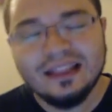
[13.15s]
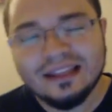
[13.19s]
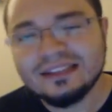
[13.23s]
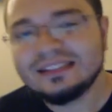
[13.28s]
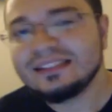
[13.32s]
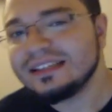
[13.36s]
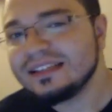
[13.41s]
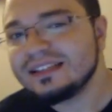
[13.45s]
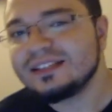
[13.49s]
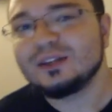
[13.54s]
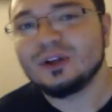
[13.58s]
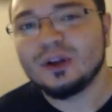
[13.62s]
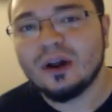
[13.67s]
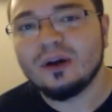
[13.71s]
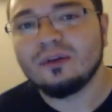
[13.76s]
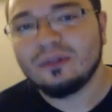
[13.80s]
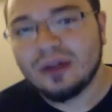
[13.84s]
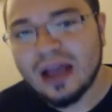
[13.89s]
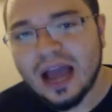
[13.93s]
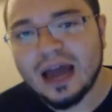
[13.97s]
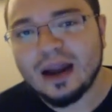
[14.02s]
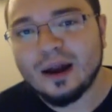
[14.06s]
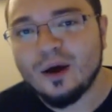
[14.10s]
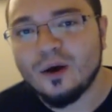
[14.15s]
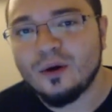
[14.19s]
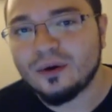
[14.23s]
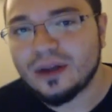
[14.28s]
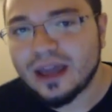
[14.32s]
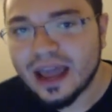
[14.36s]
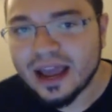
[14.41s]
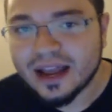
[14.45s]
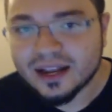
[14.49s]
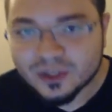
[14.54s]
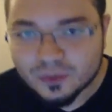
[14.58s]
This is, kind of
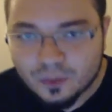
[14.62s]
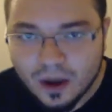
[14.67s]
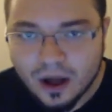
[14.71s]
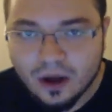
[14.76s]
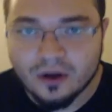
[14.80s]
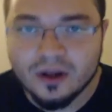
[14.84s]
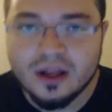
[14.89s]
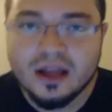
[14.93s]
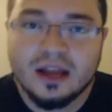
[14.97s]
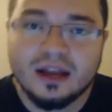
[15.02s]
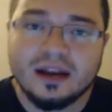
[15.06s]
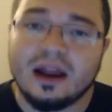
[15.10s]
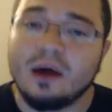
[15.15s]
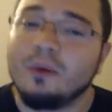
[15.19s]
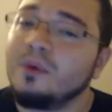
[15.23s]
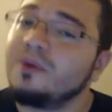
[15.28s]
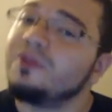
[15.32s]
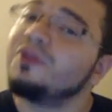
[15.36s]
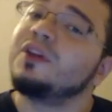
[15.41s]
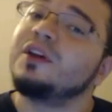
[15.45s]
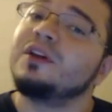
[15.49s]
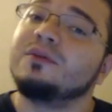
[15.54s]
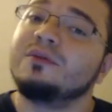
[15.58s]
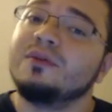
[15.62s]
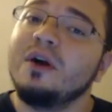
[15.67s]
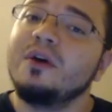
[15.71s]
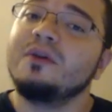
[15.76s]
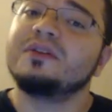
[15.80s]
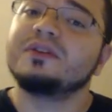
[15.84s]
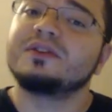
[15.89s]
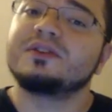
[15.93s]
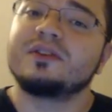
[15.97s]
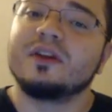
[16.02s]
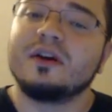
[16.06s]
okay as well. Now, one thing you'll
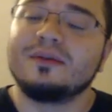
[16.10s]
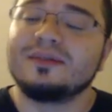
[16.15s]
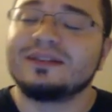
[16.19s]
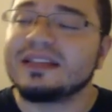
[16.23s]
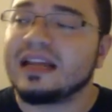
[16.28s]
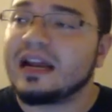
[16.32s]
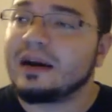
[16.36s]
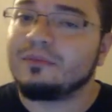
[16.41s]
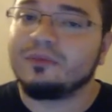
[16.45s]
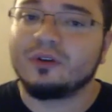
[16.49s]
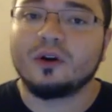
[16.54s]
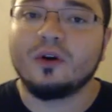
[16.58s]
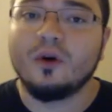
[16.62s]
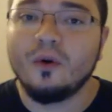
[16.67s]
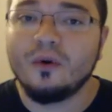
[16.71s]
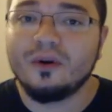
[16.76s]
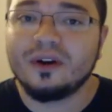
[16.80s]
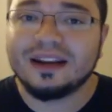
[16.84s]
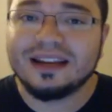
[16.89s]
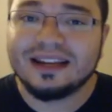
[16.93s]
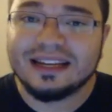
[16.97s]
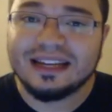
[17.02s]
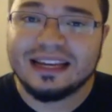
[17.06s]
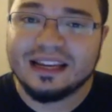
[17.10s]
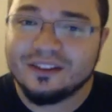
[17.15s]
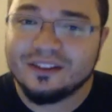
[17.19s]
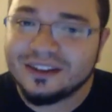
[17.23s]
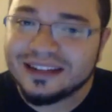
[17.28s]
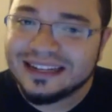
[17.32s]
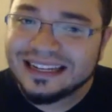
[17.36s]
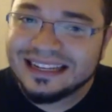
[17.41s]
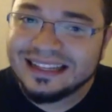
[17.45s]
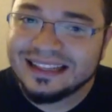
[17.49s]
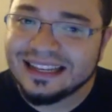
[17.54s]
notice, though, is that I'm recording
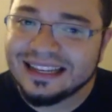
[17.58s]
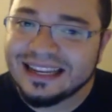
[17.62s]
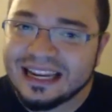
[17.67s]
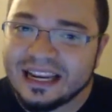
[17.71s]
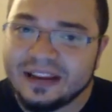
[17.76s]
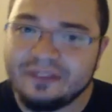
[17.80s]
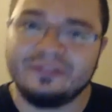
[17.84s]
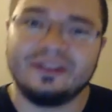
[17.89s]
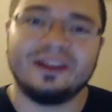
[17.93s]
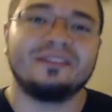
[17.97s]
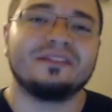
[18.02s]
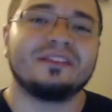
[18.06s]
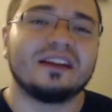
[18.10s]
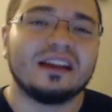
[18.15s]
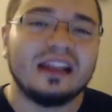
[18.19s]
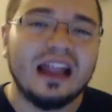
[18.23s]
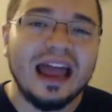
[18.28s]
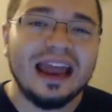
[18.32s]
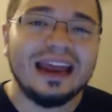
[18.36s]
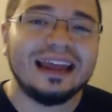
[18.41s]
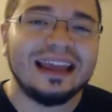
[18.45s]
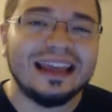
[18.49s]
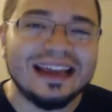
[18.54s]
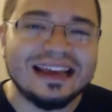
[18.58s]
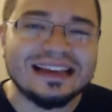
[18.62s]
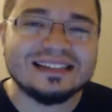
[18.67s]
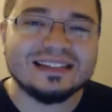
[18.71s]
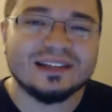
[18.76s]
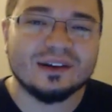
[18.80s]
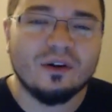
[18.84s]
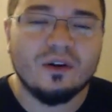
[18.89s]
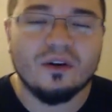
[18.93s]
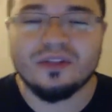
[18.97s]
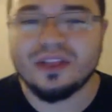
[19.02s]
here in the evening. The lighting
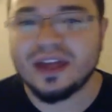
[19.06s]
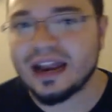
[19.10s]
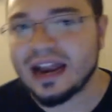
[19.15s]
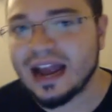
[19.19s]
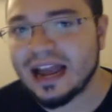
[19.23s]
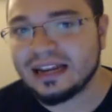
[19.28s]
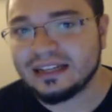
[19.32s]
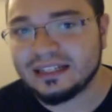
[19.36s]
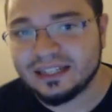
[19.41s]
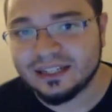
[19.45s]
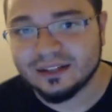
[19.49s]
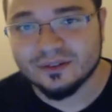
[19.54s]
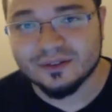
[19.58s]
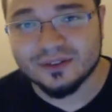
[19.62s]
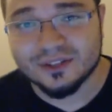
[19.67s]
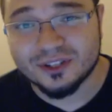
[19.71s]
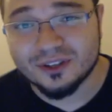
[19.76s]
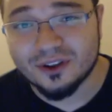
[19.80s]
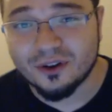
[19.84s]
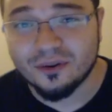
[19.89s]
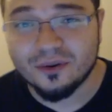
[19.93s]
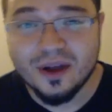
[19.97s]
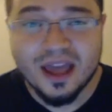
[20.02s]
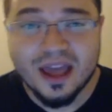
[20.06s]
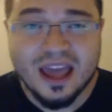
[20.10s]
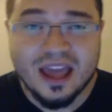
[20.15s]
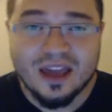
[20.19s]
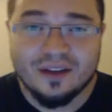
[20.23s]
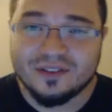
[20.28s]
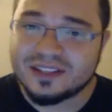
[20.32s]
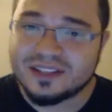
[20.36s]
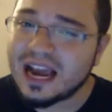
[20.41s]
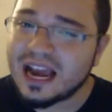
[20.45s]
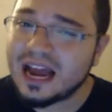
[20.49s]
isn't all that ideal, so
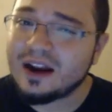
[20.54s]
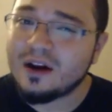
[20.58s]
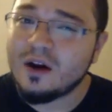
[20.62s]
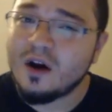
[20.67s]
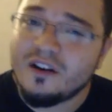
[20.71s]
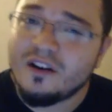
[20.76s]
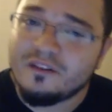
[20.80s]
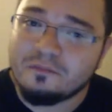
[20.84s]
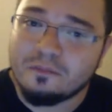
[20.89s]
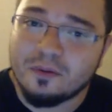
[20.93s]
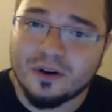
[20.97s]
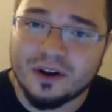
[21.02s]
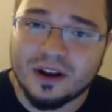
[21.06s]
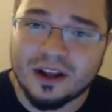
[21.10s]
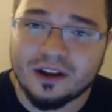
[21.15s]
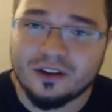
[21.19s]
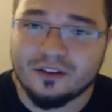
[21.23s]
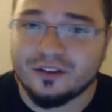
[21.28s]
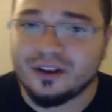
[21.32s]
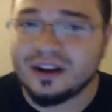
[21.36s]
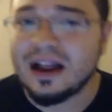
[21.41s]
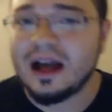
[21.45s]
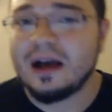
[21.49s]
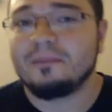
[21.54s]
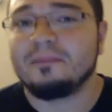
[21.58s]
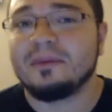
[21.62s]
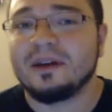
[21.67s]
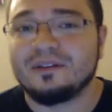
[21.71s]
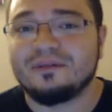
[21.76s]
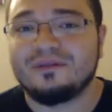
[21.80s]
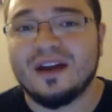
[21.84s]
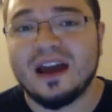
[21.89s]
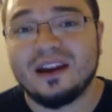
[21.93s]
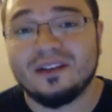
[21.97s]
if it's kind of off-putting or you're not a
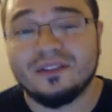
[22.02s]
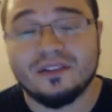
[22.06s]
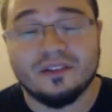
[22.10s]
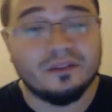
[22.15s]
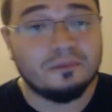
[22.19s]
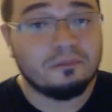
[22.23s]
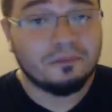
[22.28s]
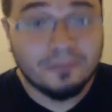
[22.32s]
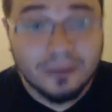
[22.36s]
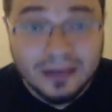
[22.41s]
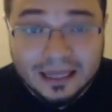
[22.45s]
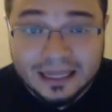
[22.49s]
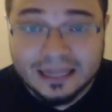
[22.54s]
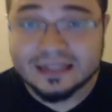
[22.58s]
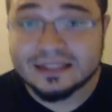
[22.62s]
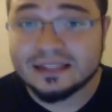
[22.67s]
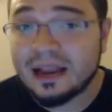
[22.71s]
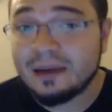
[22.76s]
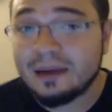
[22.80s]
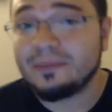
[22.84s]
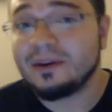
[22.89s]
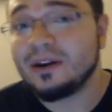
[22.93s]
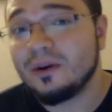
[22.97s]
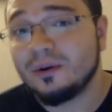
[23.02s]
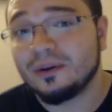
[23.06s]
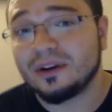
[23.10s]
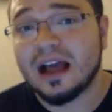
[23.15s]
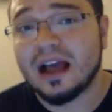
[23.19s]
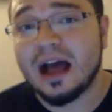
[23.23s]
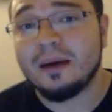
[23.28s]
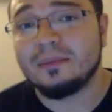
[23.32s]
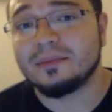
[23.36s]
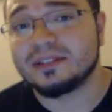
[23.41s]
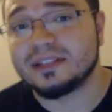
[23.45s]
big fan of it, please let me know in the
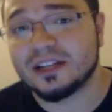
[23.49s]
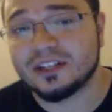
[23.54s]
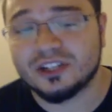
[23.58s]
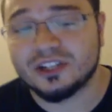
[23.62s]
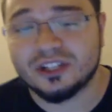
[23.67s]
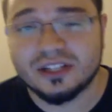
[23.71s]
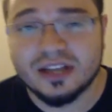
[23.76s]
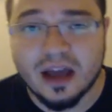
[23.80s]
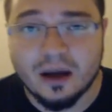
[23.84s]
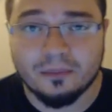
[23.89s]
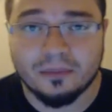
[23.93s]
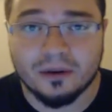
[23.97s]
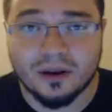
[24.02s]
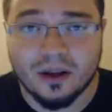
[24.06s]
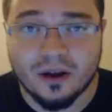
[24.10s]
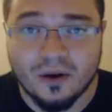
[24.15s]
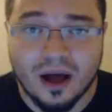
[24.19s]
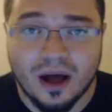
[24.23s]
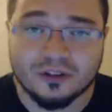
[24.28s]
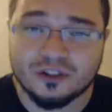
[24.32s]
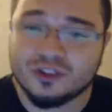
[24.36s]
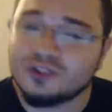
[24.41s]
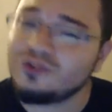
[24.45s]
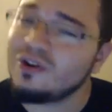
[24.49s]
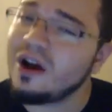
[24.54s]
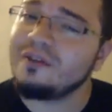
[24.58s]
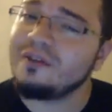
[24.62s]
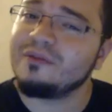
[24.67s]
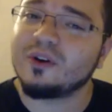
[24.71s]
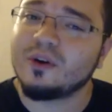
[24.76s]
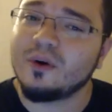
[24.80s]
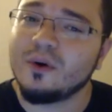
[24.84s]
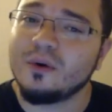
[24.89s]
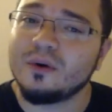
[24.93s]
comment section down below. I'll try
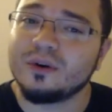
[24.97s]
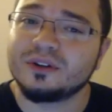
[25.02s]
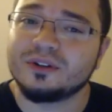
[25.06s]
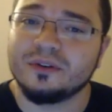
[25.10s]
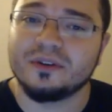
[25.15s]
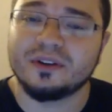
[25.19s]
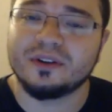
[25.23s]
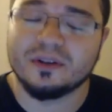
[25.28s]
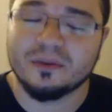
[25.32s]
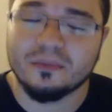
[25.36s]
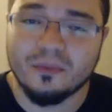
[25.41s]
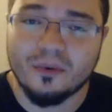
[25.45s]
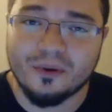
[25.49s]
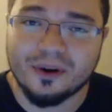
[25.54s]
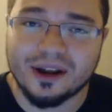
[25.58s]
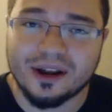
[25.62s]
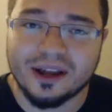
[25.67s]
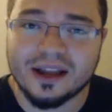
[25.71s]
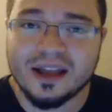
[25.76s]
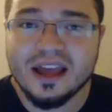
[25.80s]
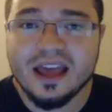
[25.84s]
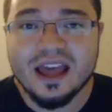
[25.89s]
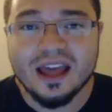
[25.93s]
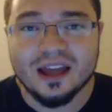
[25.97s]
to record during the morning.